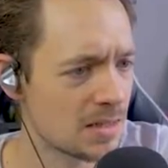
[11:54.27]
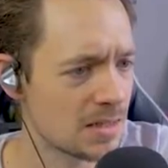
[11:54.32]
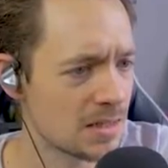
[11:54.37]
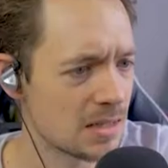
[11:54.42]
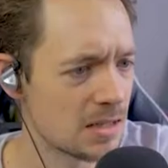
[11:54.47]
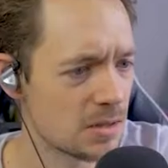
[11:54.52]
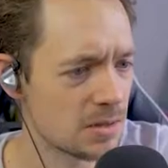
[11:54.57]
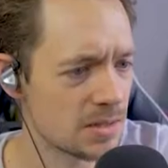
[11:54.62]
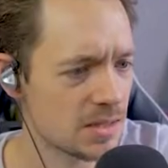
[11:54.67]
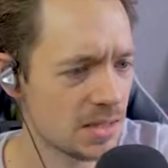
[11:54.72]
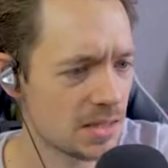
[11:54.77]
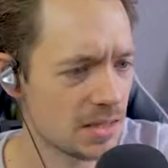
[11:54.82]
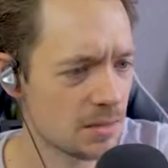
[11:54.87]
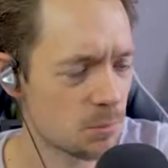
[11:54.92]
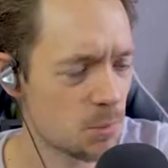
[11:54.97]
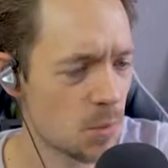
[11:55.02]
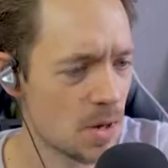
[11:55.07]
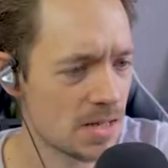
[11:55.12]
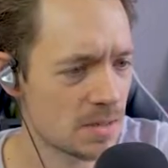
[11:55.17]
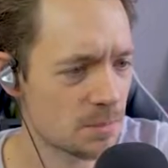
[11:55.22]
Looks like a
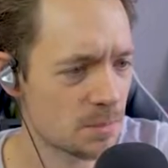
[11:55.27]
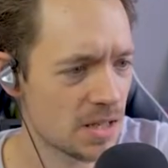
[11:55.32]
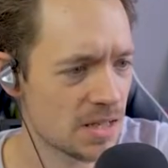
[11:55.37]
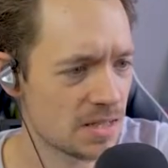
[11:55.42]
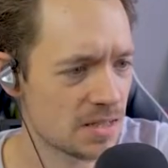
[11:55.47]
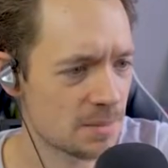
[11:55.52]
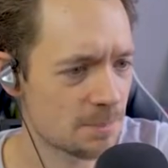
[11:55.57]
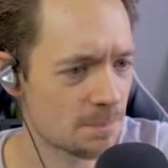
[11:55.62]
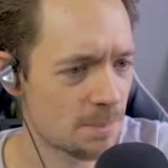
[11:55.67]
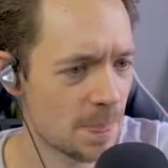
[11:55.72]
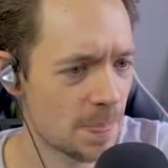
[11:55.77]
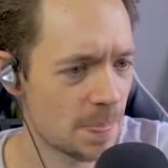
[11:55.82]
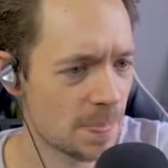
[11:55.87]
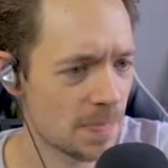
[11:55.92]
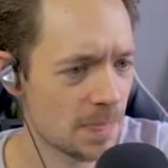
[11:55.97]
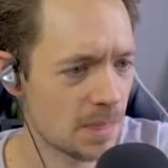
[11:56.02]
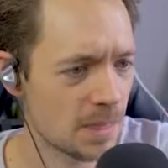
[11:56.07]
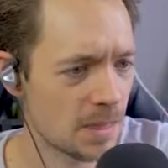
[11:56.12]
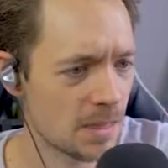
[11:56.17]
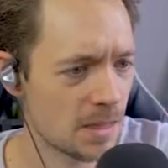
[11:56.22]
wise place to.
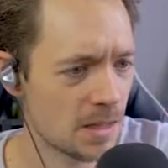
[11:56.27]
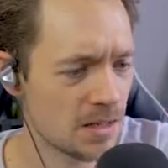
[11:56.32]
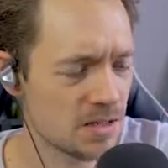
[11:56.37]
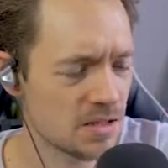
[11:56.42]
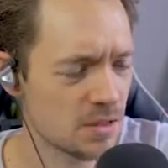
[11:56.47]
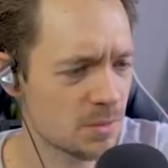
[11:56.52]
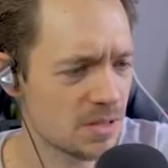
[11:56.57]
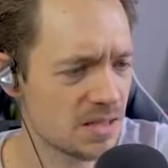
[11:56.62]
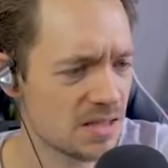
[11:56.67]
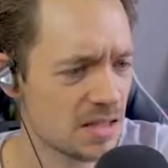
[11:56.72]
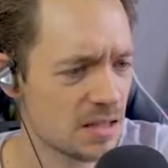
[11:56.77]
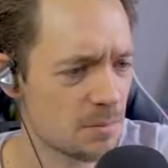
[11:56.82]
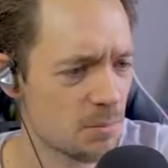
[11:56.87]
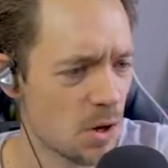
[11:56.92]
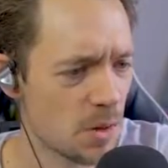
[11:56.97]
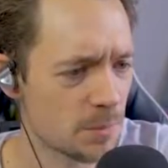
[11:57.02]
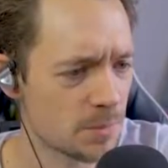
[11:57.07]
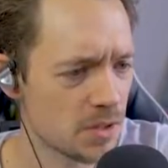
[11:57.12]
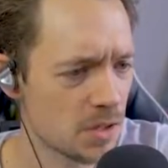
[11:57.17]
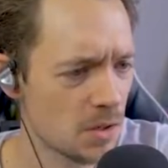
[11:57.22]
I just don't want to see any
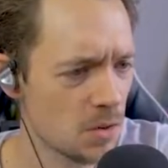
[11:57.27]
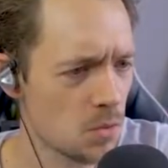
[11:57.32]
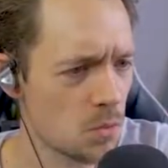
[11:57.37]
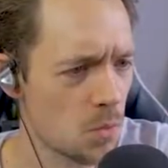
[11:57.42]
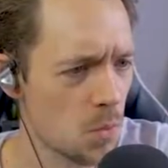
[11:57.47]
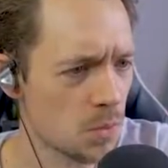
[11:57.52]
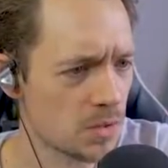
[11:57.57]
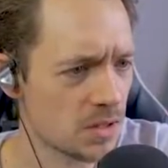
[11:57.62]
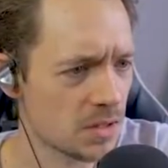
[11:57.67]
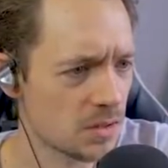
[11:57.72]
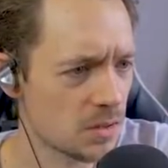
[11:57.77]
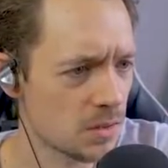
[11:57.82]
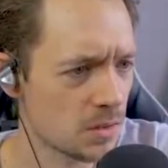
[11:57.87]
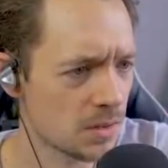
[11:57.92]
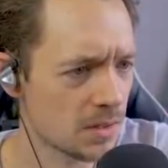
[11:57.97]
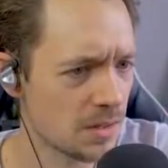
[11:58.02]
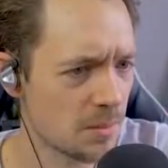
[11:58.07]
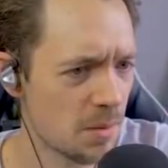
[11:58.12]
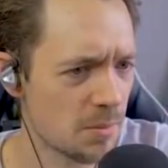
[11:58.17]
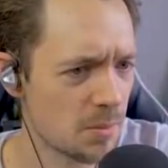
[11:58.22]
mobs. Oh, water. Good.
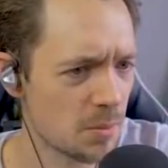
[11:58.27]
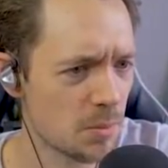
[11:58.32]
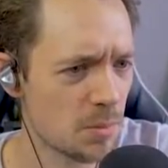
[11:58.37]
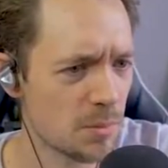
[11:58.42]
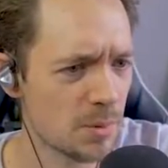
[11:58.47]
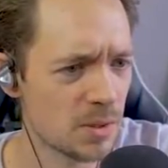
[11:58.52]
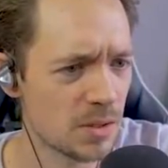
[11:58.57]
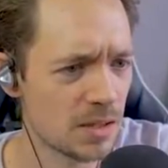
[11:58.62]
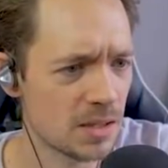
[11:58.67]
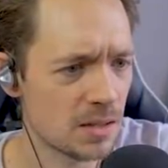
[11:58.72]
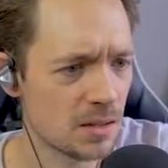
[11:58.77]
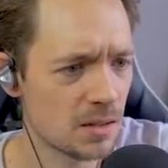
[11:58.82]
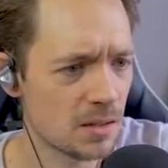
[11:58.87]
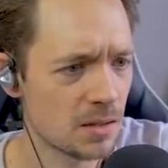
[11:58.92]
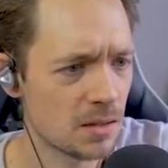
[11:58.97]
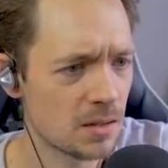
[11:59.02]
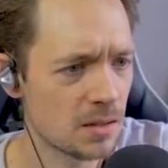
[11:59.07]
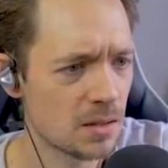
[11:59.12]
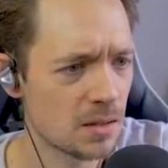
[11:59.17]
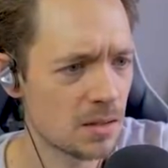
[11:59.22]
Okay, maybe we'll build it here.
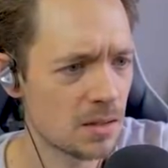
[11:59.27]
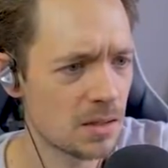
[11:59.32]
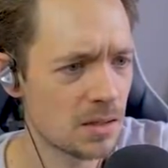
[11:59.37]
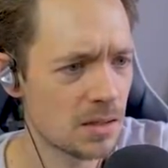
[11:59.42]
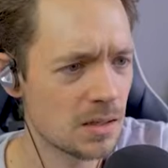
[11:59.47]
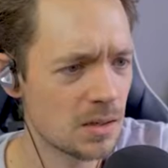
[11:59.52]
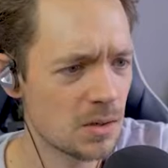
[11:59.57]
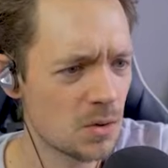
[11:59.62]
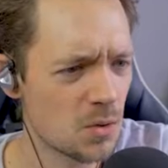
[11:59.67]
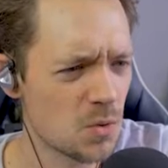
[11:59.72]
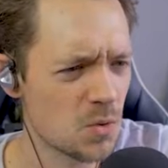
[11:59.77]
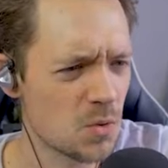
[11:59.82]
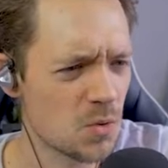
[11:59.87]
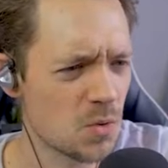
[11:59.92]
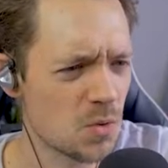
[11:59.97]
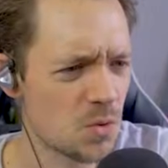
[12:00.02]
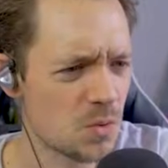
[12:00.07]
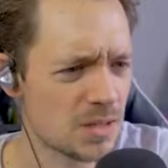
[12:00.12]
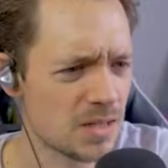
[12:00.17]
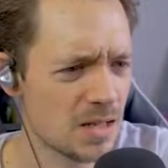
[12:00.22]

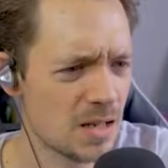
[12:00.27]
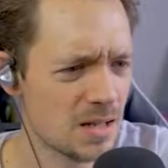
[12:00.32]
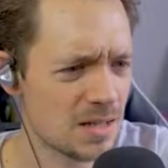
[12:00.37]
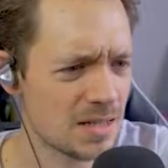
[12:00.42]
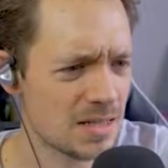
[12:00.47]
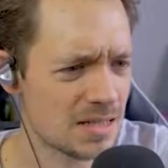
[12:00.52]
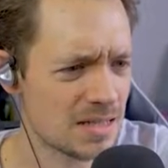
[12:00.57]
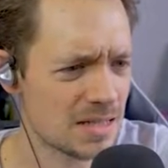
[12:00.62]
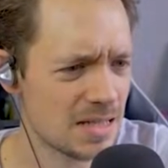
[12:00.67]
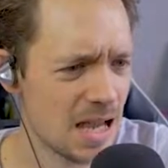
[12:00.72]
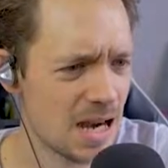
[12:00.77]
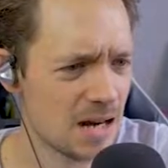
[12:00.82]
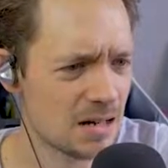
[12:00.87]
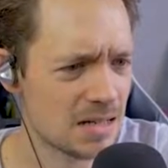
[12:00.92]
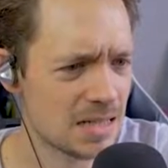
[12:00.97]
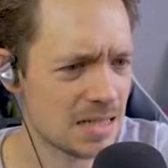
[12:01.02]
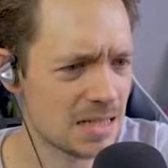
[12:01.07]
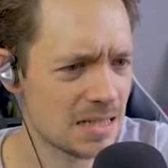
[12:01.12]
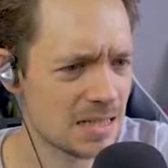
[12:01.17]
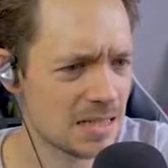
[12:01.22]
Oh, dark is
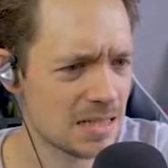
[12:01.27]
scary.